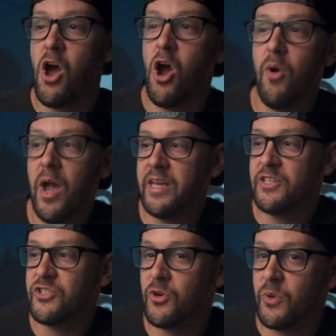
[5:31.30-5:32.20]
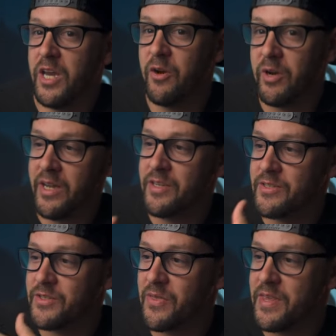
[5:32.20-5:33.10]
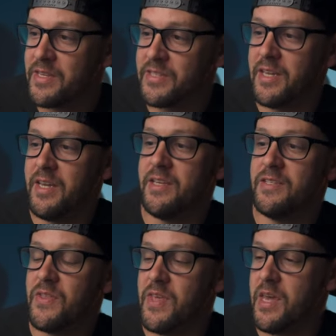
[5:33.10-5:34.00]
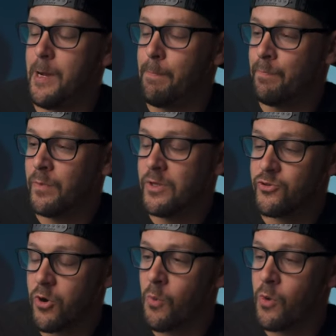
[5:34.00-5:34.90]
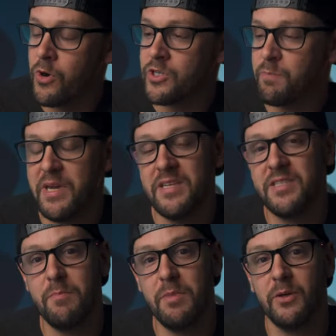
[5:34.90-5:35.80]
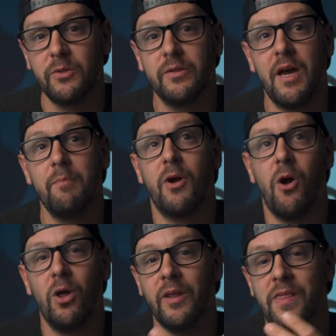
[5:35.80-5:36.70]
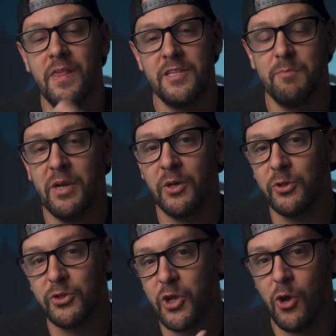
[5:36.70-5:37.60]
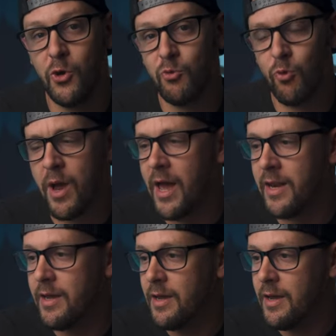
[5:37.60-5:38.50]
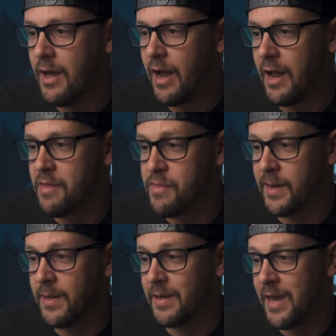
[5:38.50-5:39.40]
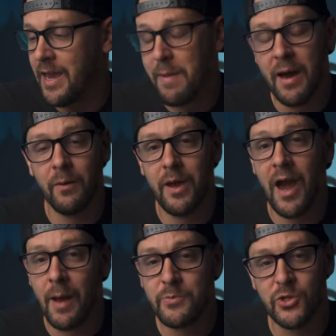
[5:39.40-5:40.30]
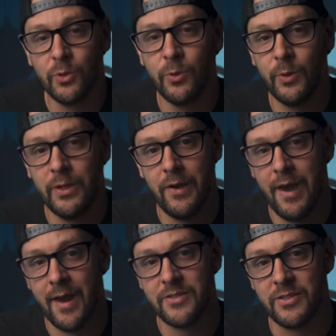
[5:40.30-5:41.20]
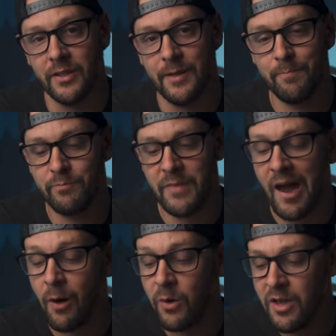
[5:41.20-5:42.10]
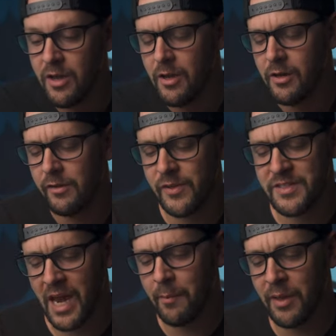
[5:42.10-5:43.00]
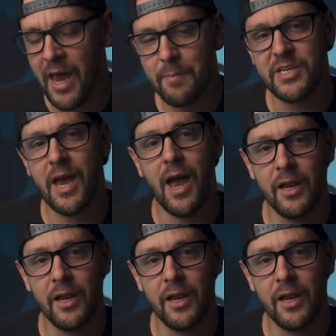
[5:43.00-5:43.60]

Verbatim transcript: Alrighty, so here it is. This is the DroneWorks PC build. I'm calling this build Code Red. I think it came out absolutely excellent. Now, the time lapse I had